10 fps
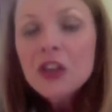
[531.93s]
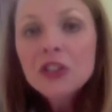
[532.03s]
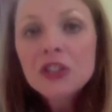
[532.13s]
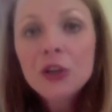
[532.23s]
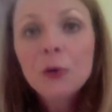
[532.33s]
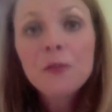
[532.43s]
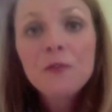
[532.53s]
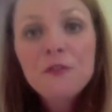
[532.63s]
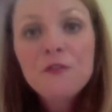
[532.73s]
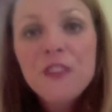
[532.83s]
to
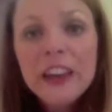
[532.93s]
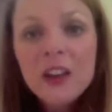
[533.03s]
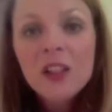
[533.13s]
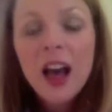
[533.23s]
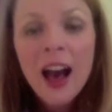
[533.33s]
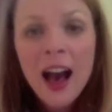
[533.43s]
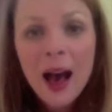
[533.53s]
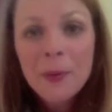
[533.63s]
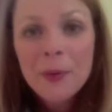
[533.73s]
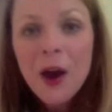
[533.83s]
fill
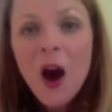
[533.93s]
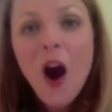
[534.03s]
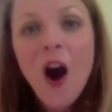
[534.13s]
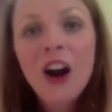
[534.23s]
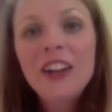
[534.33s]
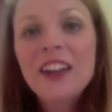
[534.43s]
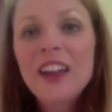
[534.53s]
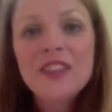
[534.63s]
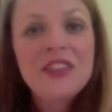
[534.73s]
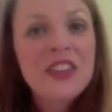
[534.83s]
up on
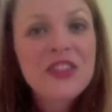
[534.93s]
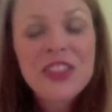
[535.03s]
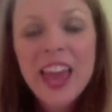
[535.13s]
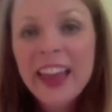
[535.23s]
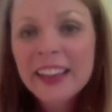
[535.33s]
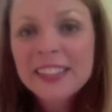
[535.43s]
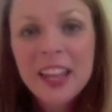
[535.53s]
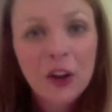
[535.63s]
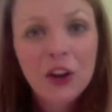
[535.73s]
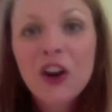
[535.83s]
the things that
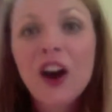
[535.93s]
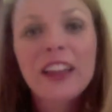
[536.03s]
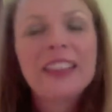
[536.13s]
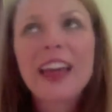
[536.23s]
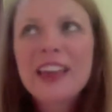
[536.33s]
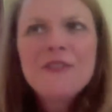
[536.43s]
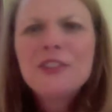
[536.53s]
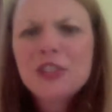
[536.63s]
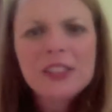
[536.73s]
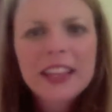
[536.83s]
are good, even
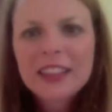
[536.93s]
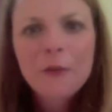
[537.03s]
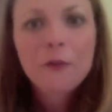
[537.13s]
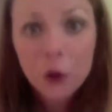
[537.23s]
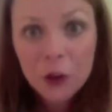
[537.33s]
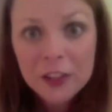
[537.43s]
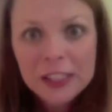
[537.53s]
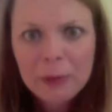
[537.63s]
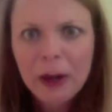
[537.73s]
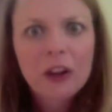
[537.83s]
just like the fruit of the
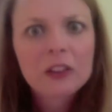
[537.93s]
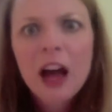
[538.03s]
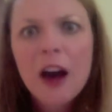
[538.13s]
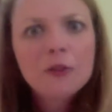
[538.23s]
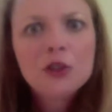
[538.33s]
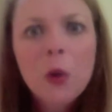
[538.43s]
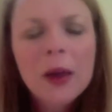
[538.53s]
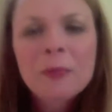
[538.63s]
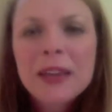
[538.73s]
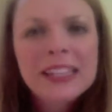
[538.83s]
Spirit: love,
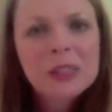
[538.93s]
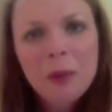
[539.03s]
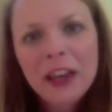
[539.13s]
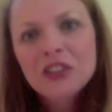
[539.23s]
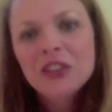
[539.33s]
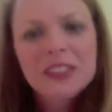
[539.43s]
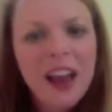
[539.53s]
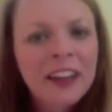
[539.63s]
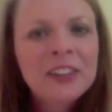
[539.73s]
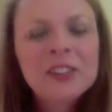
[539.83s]
joy, peace, patience,
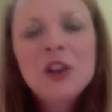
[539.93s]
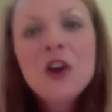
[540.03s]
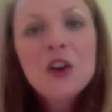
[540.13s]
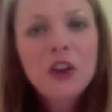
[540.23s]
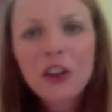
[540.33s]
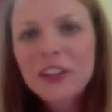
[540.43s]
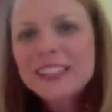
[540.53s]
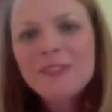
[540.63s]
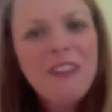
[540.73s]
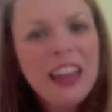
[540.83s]
kindness,
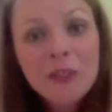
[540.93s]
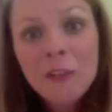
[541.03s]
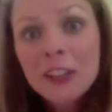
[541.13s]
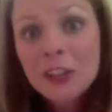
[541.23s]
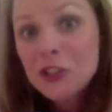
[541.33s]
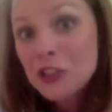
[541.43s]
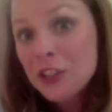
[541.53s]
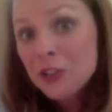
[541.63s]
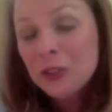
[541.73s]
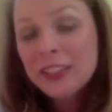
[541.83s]
goodness, faithfulness,
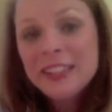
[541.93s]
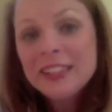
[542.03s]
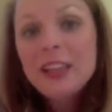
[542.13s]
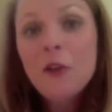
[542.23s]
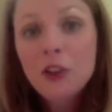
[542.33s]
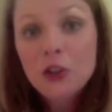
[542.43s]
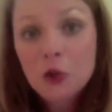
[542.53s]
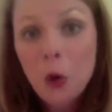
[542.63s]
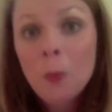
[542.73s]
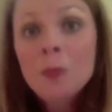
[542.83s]
gentleness, and
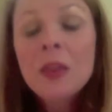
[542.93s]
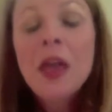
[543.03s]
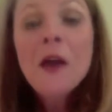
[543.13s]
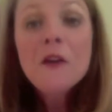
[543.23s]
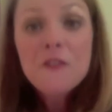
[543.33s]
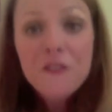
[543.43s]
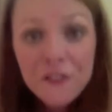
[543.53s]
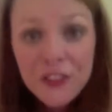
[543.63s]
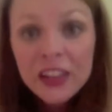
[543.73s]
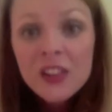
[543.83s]
self-control.
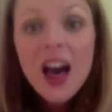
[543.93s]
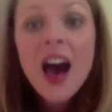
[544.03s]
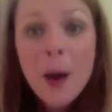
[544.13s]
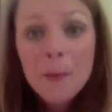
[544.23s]
Fill up